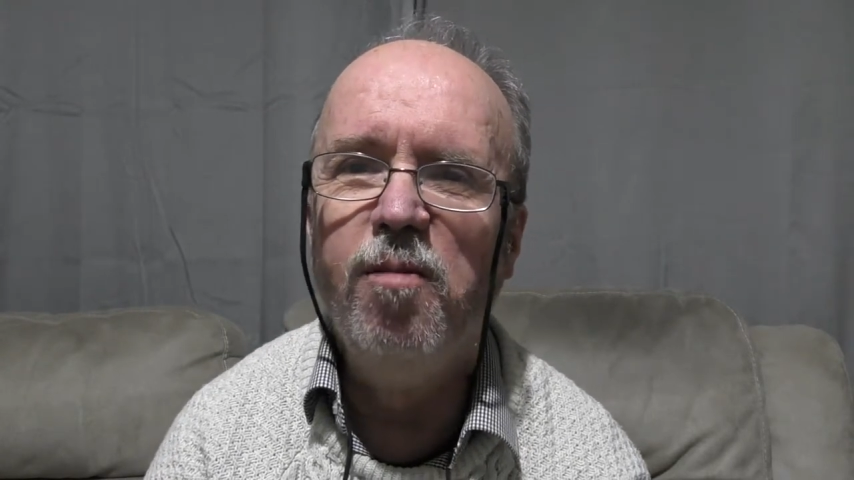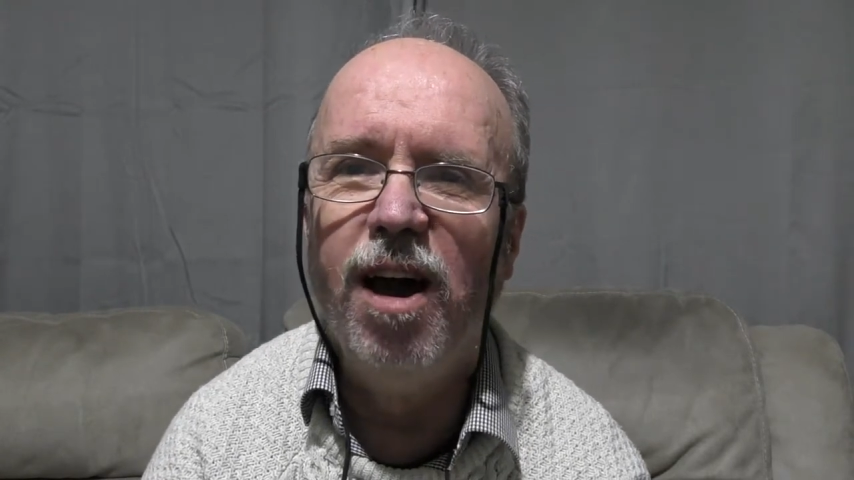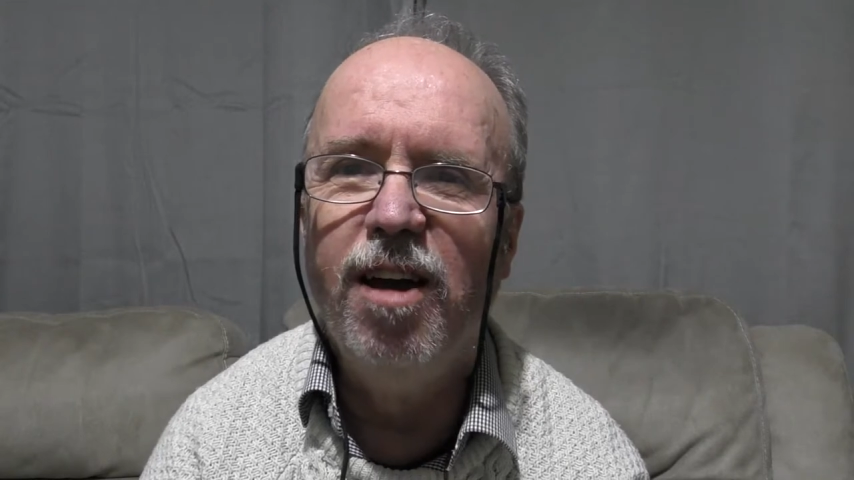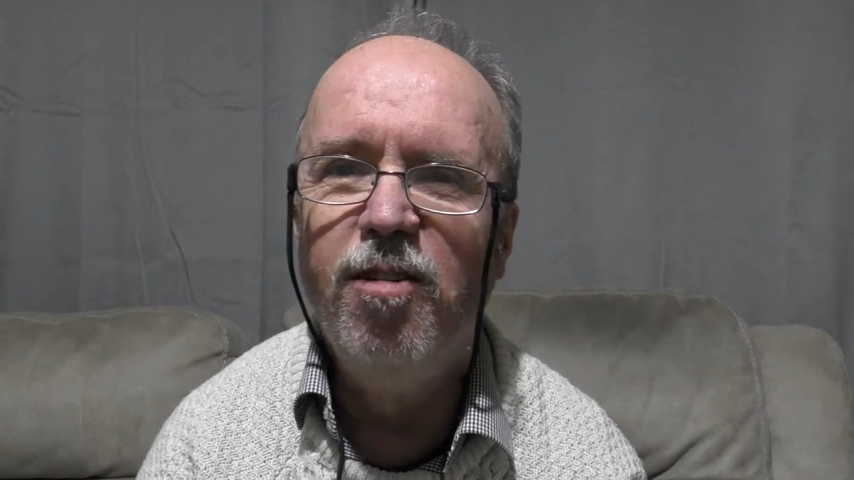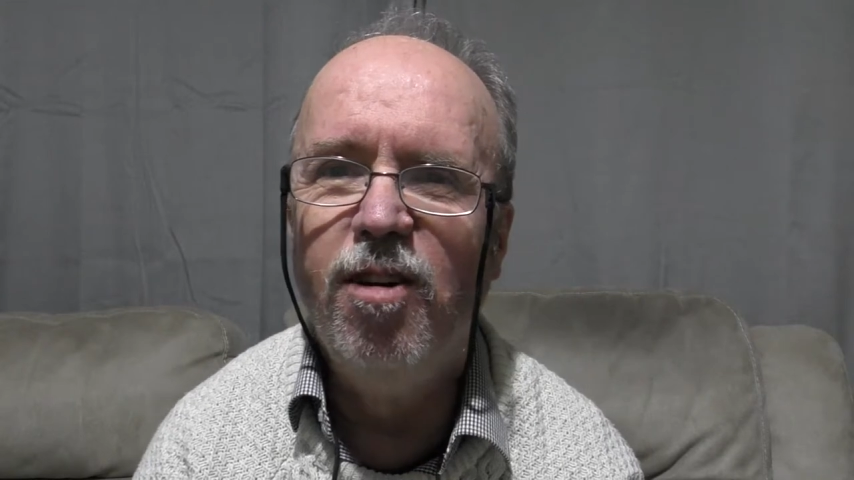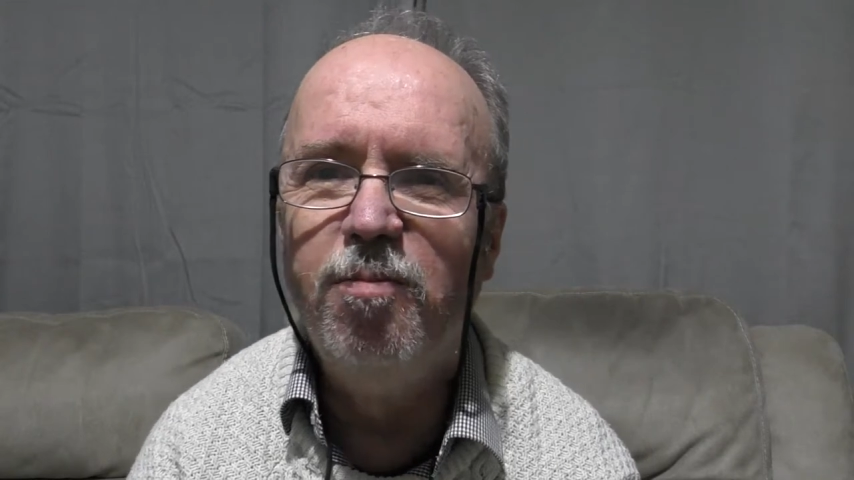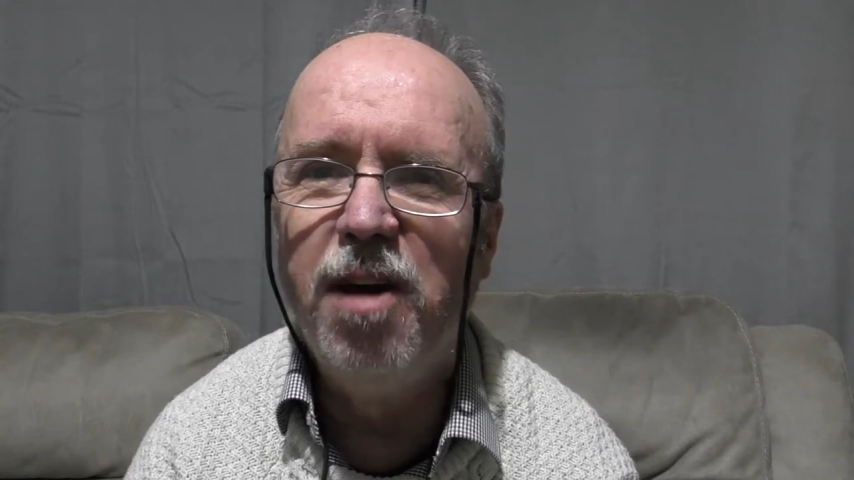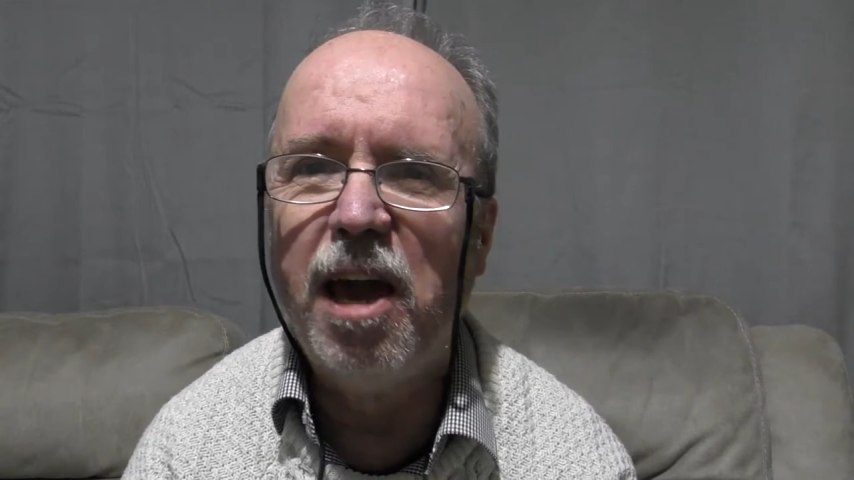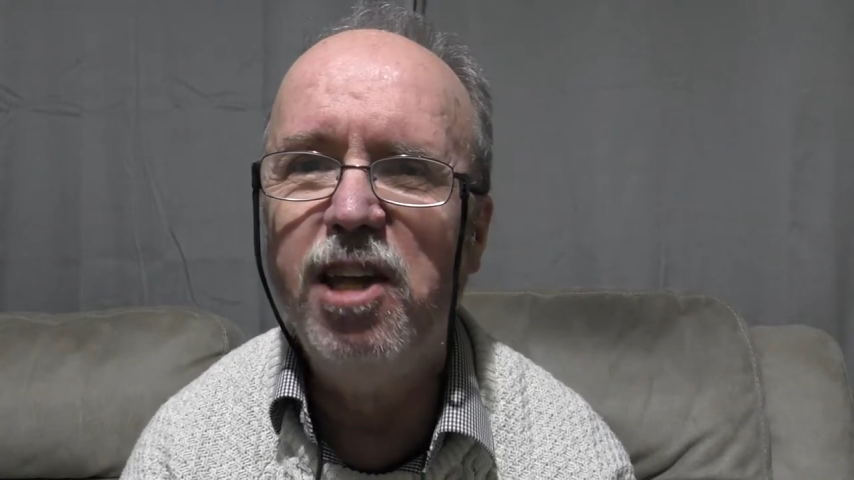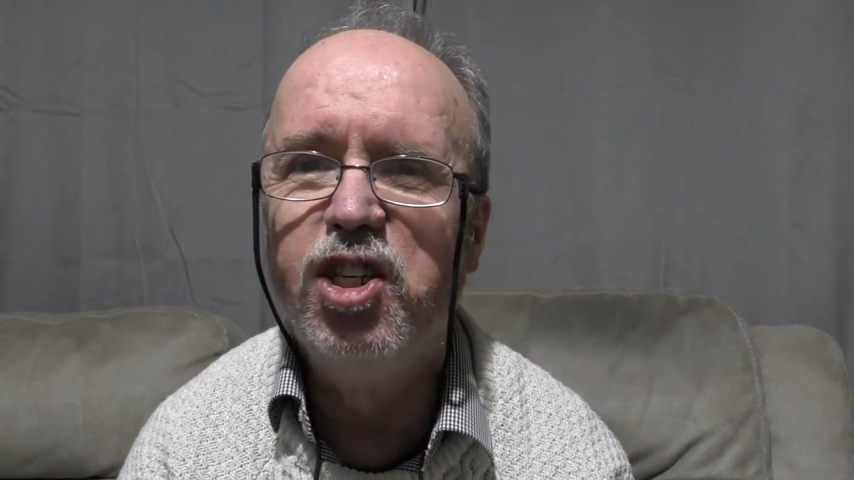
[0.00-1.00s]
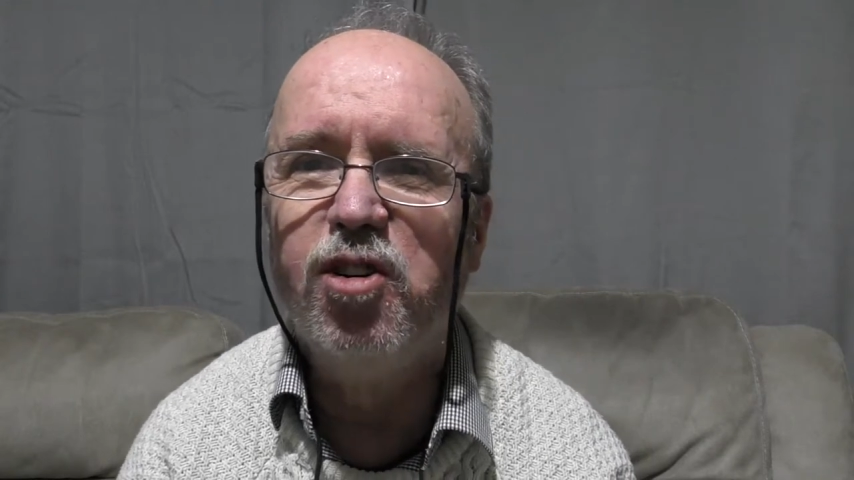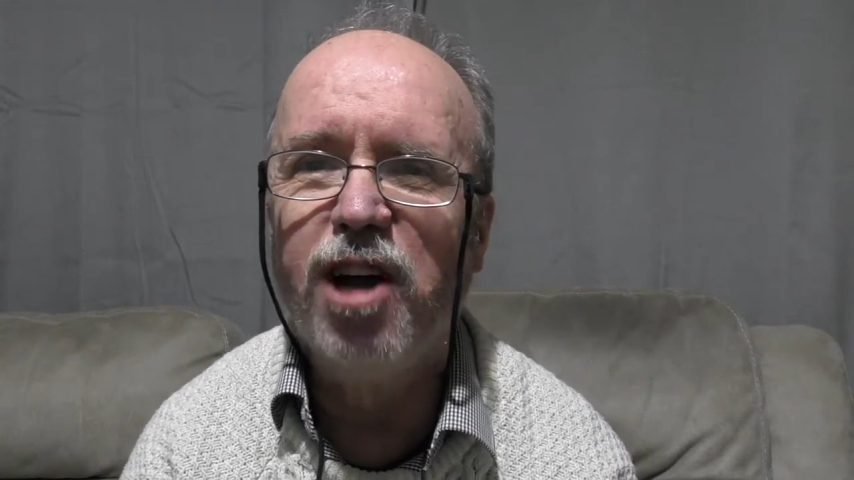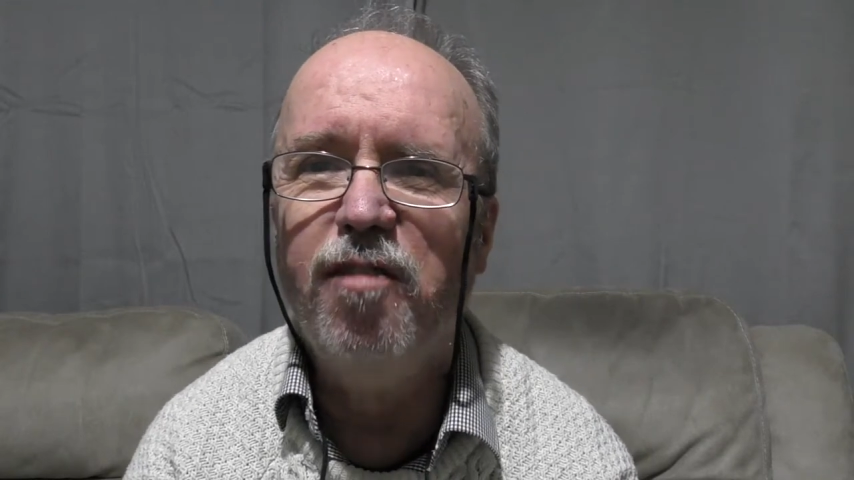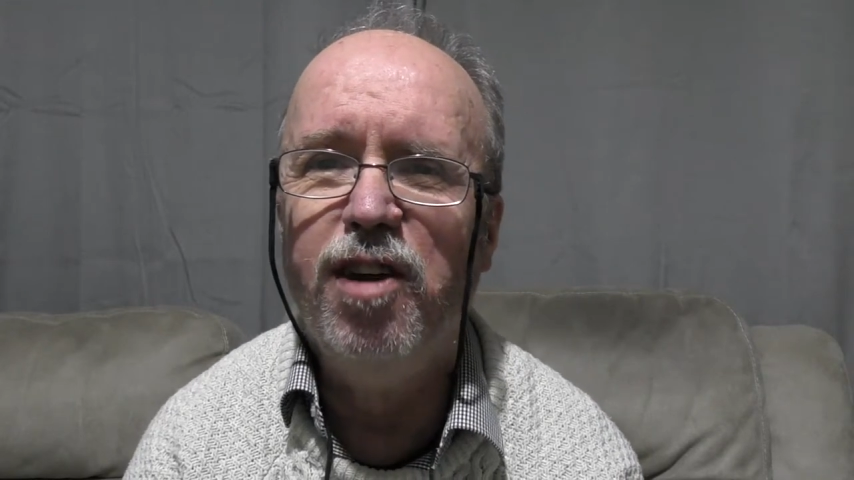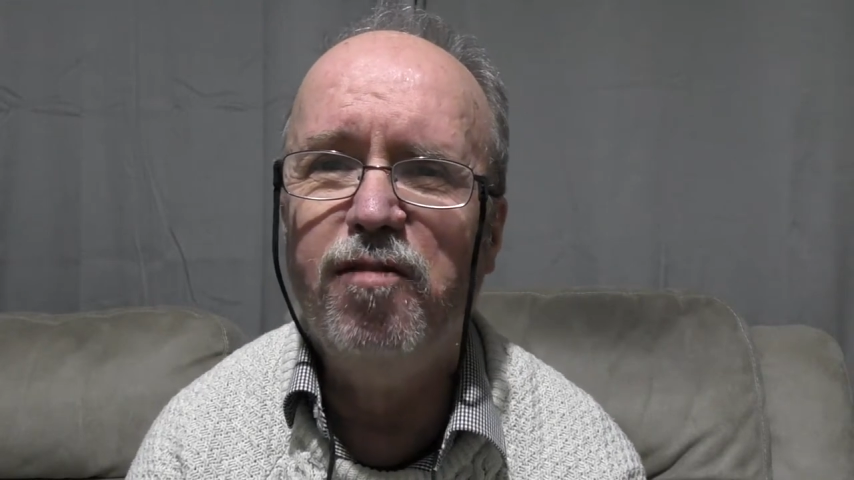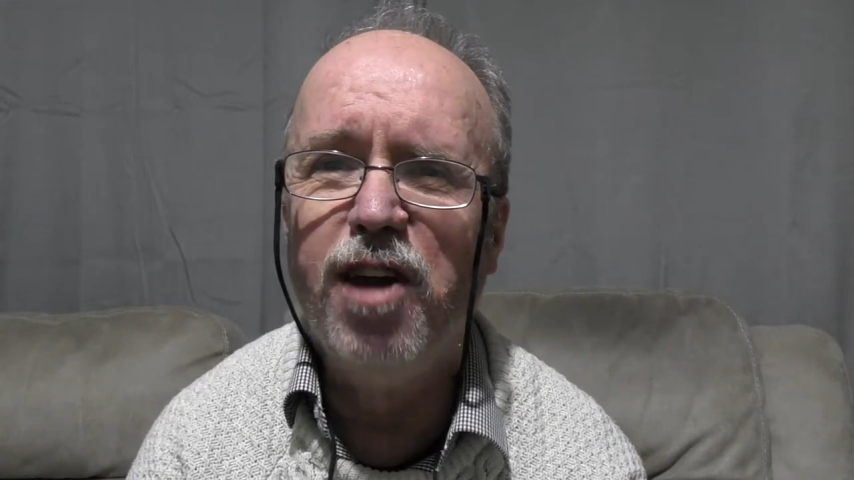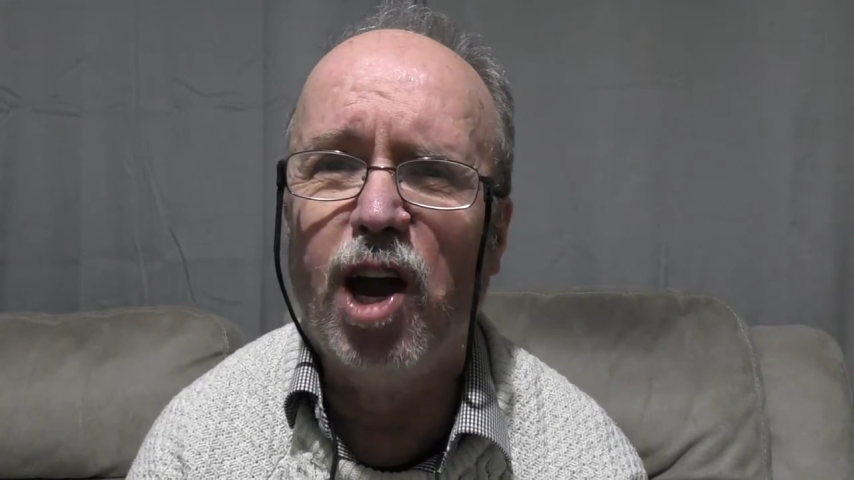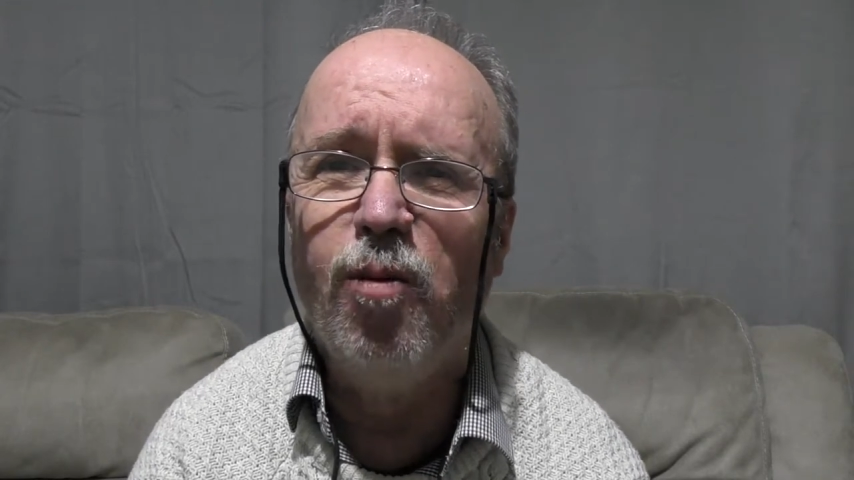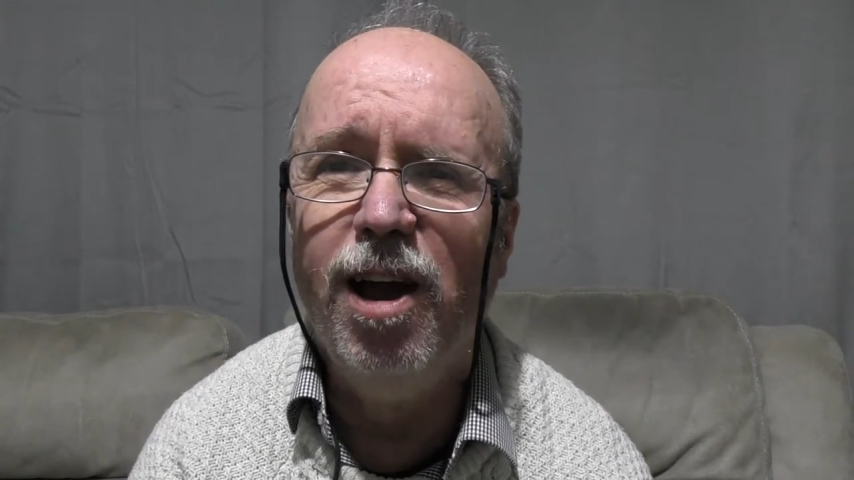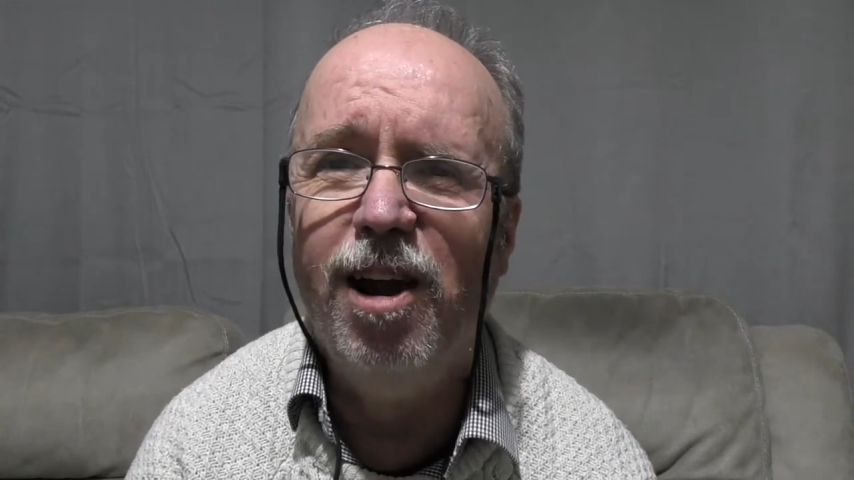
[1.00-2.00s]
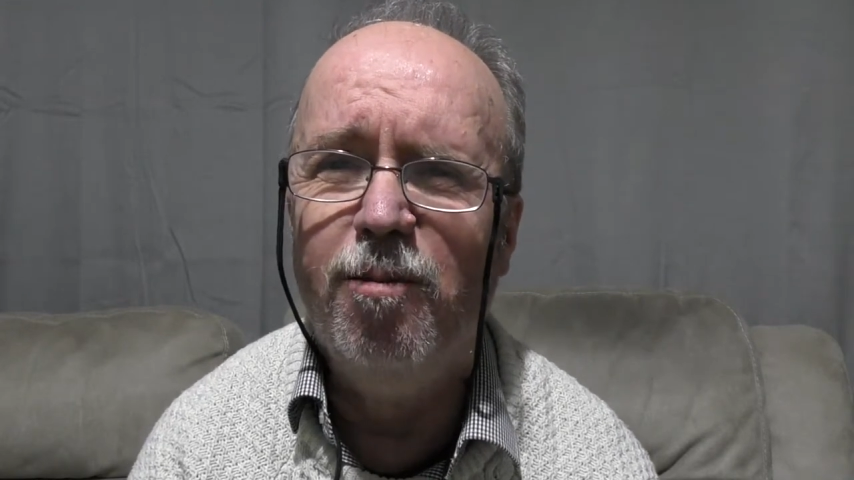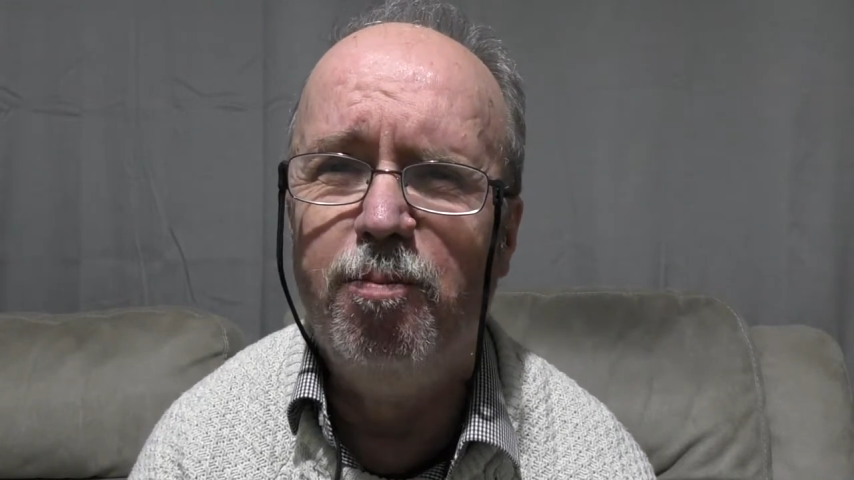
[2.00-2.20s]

my Paris geography very well.